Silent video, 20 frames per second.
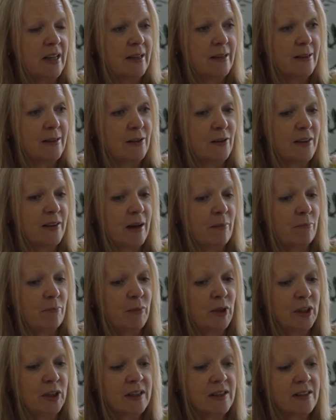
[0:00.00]
So that
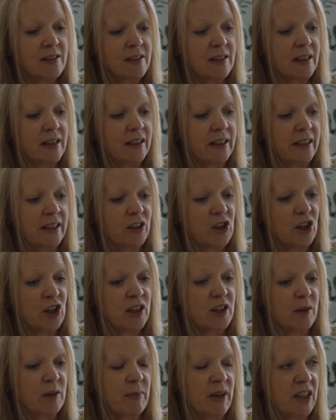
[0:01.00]
multi-skilling,
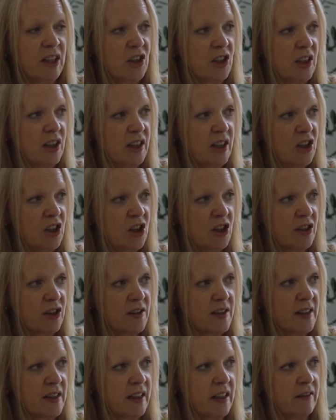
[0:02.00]
trying to manage the digital
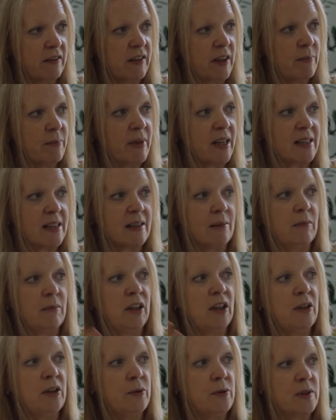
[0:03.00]
side of it, makes them
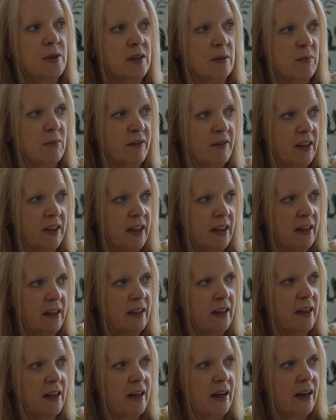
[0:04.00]
lose some of the
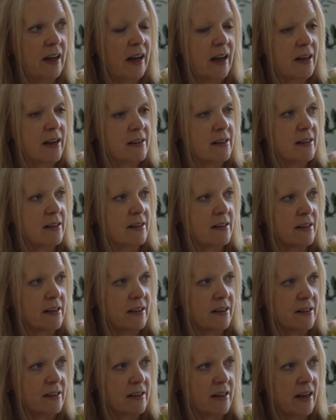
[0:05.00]
excellent
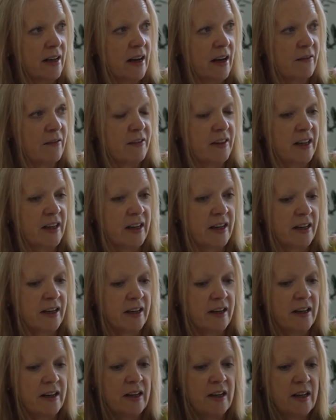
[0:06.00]
skills they have there.
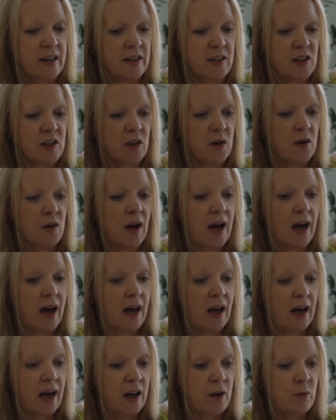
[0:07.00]
So
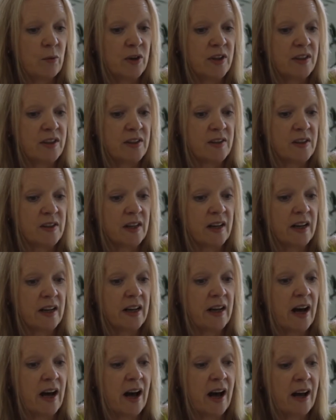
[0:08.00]
I would
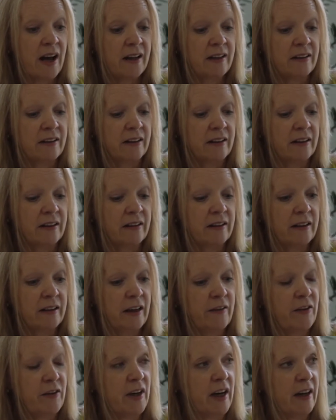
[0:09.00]
say either,
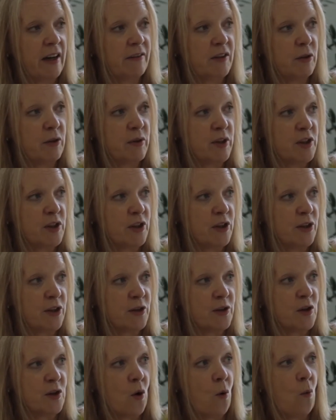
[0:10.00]
if you have the
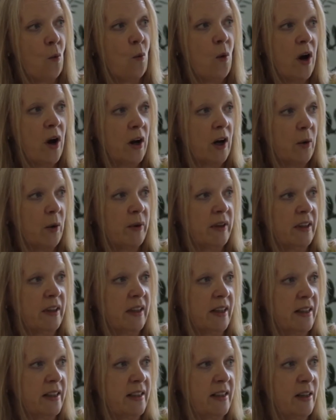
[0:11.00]
resource, work with an
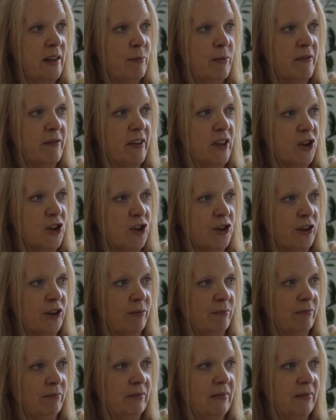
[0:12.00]
IT professional.